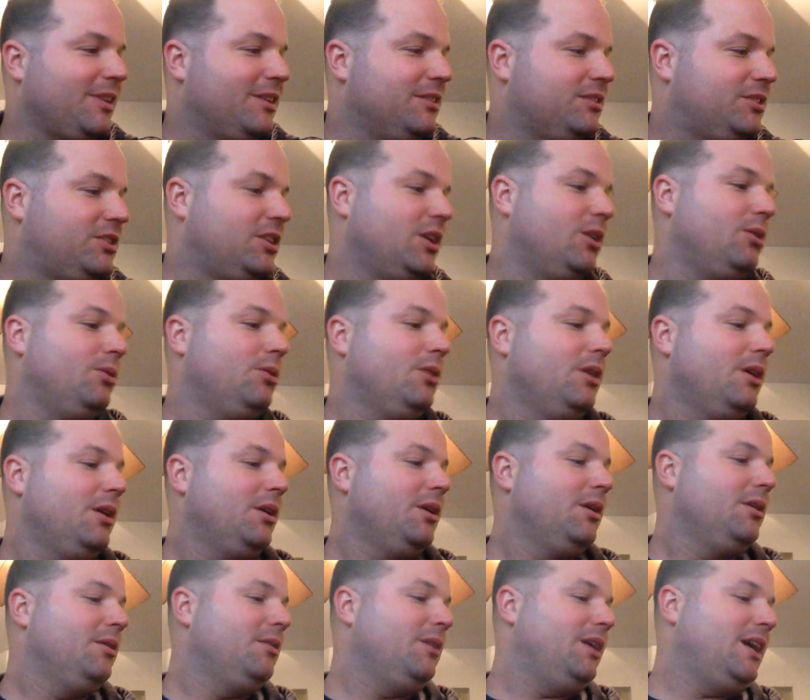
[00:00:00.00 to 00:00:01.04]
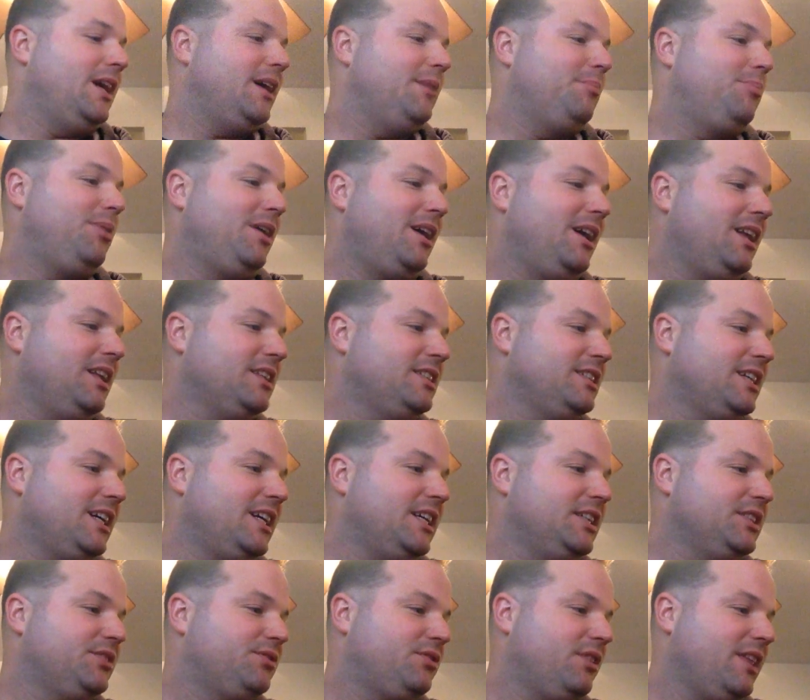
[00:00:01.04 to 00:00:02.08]
So I
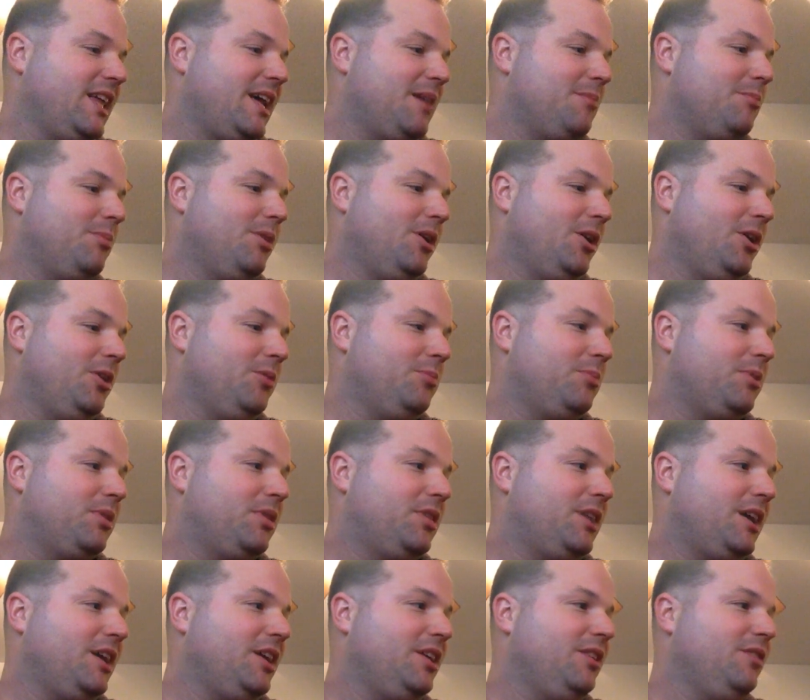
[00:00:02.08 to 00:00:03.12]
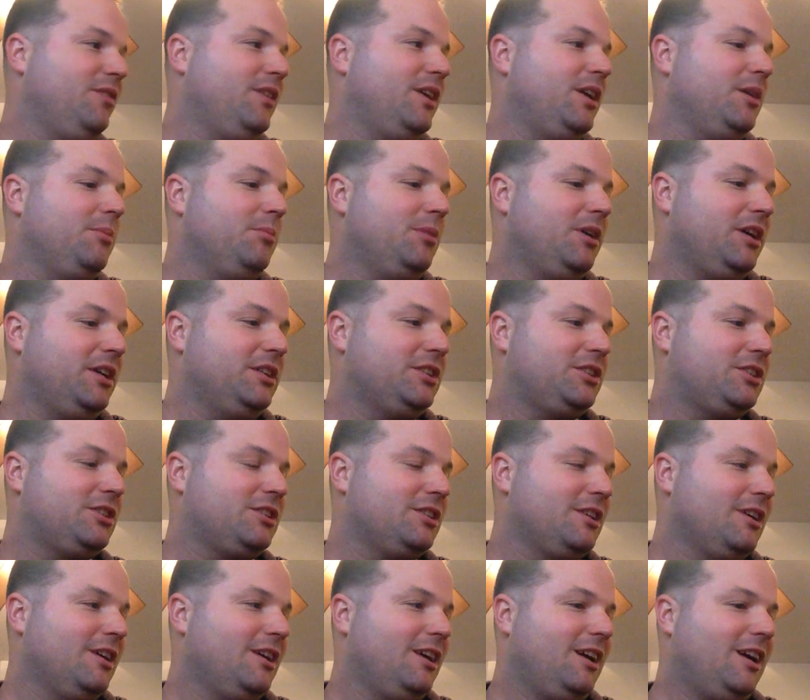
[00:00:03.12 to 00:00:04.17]
apologize for that, Bart, but thank you very
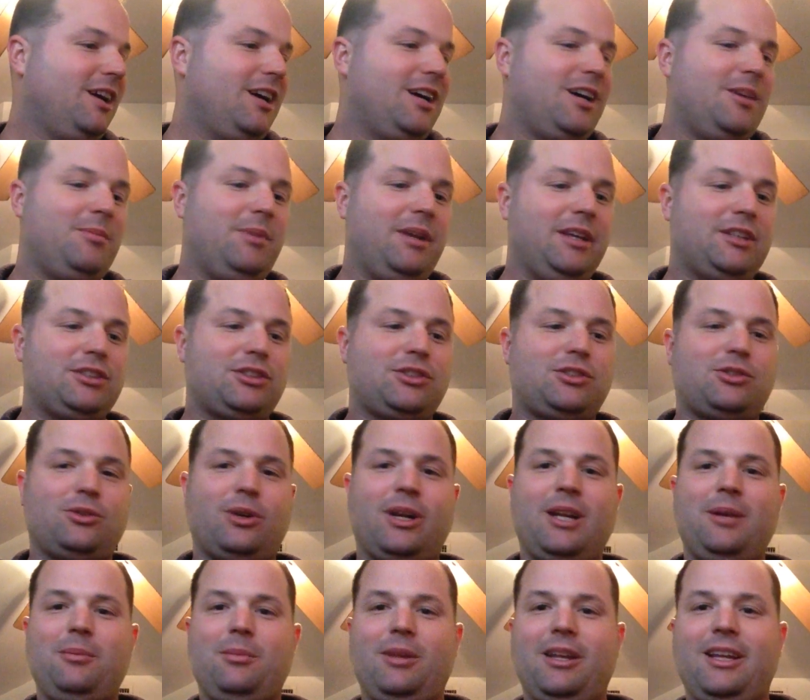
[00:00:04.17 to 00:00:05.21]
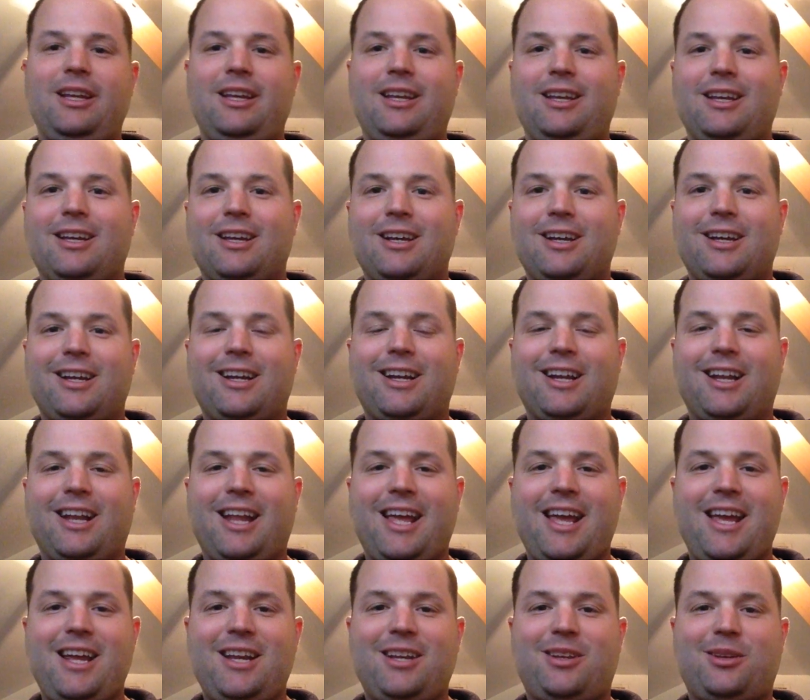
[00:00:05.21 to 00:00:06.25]
much. Extremely
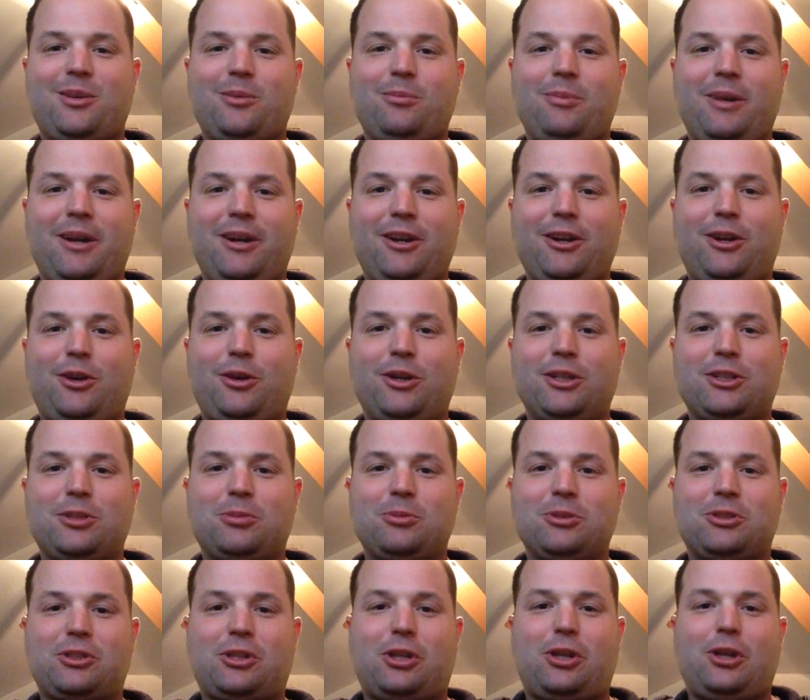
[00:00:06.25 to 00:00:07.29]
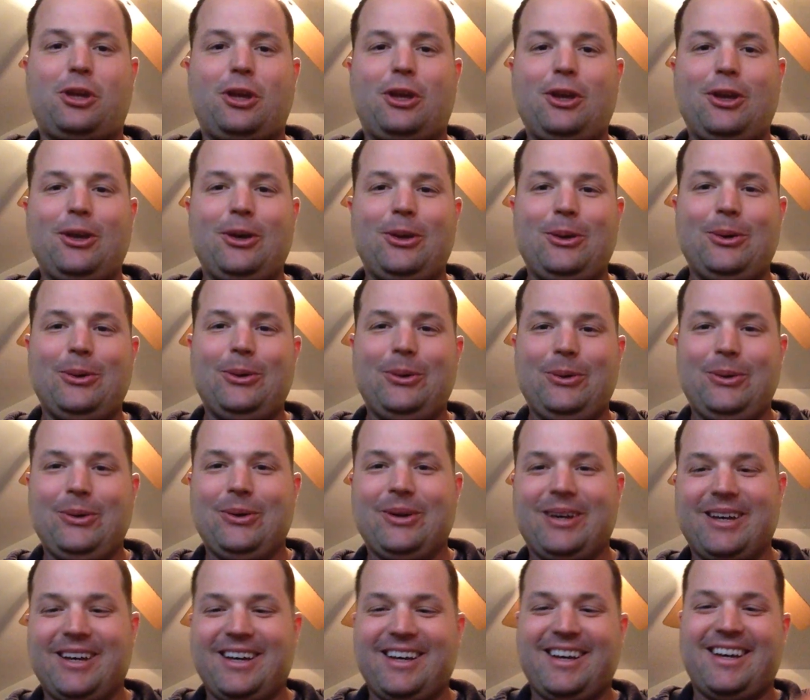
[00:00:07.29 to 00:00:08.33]
late Merry Christmas to
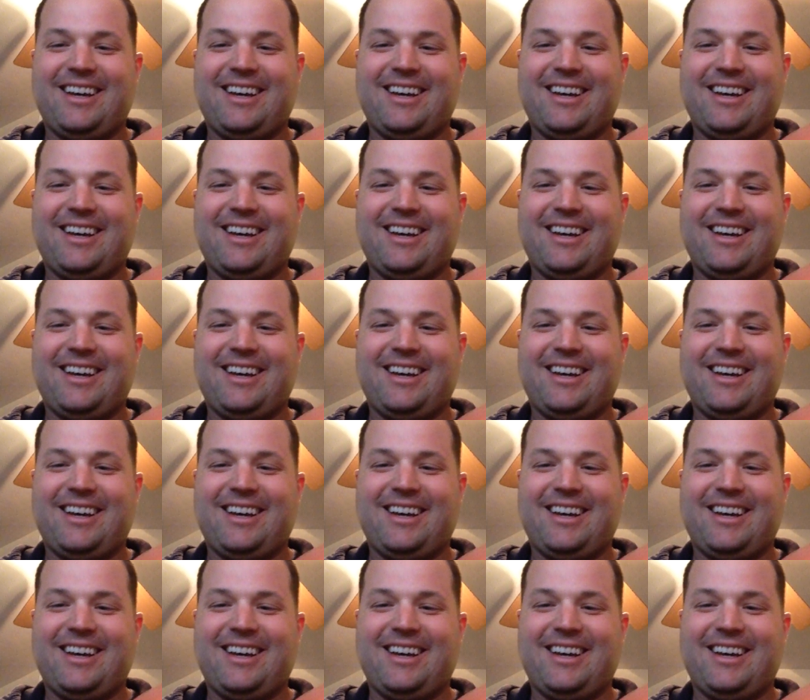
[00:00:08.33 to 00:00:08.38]
you.